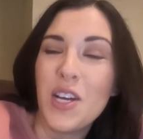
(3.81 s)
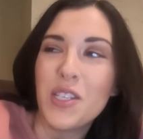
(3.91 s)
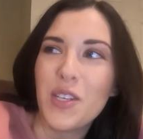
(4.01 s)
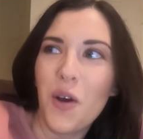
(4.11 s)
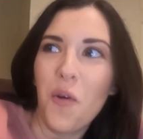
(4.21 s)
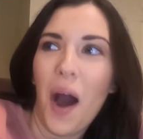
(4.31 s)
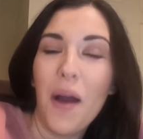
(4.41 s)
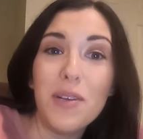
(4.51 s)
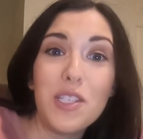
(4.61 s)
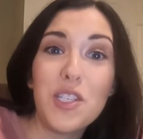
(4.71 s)
So
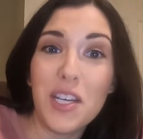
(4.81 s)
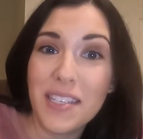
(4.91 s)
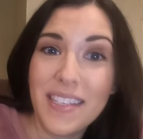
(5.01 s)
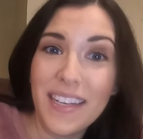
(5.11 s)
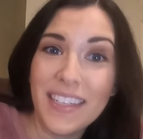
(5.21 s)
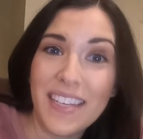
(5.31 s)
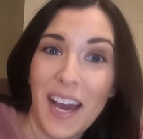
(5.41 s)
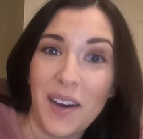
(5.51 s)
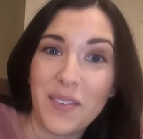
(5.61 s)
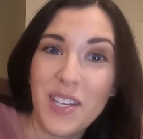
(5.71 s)
I was just sitting
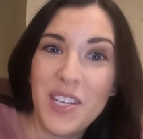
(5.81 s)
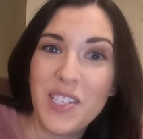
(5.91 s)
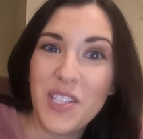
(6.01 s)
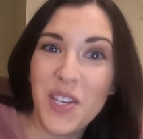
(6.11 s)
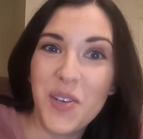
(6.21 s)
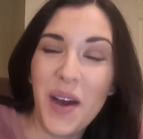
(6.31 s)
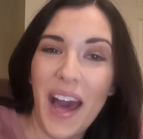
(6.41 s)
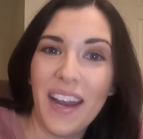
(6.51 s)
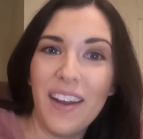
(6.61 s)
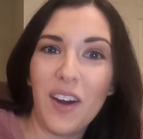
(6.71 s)
down to
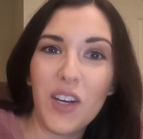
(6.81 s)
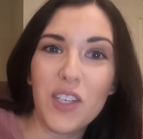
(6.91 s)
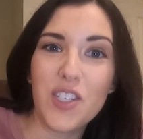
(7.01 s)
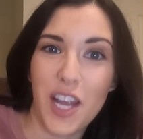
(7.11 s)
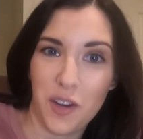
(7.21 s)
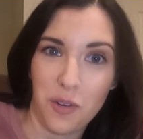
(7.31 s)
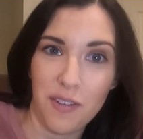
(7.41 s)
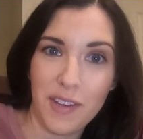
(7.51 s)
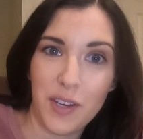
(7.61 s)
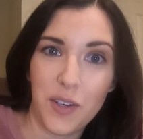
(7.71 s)
edit our gender
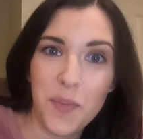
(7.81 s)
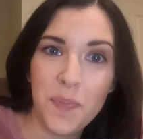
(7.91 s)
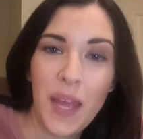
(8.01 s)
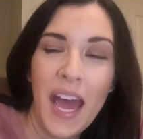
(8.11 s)
reveal